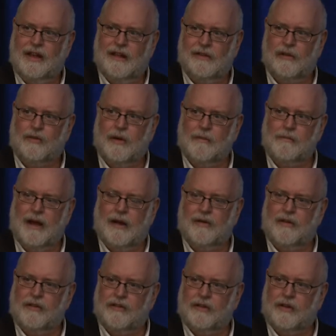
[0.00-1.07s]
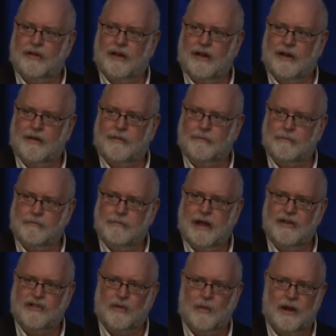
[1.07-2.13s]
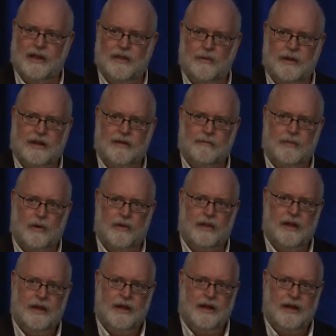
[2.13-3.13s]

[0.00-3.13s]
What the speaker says: and those wet mountains are a major way that we can both